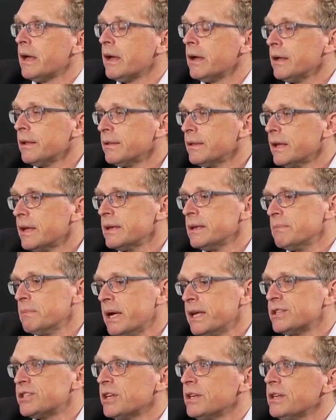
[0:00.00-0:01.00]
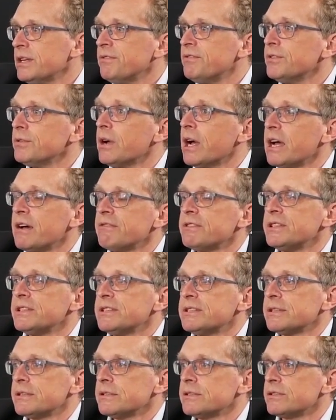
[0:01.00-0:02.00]
And then imagine if you have a
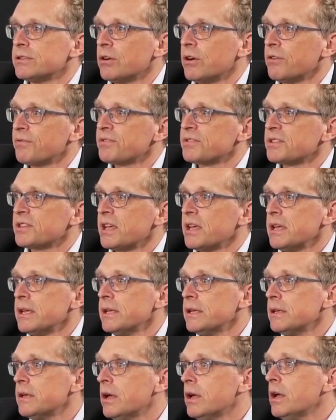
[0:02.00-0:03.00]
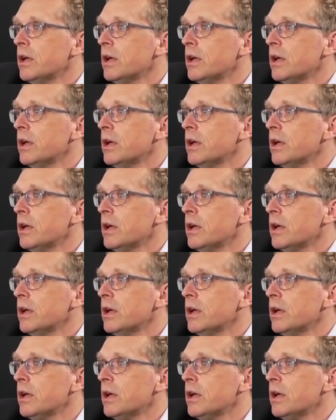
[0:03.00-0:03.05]
distance of, say,